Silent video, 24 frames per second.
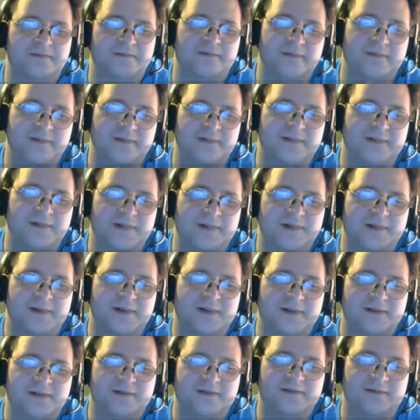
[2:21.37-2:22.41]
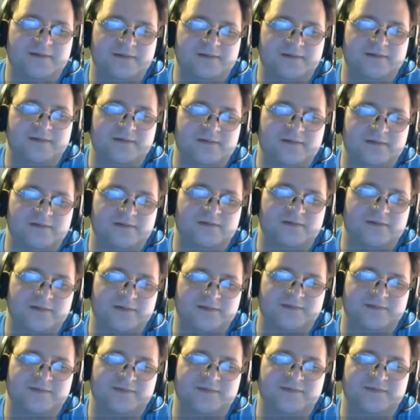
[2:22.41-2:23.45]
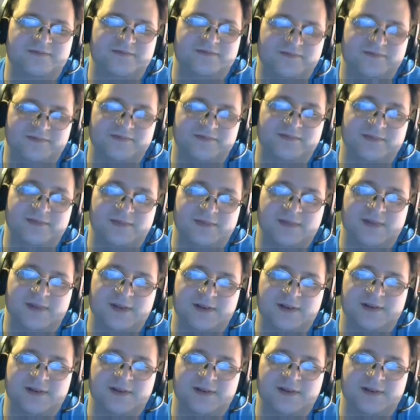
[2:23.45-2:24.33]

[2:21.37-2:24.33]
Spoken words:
[no speech]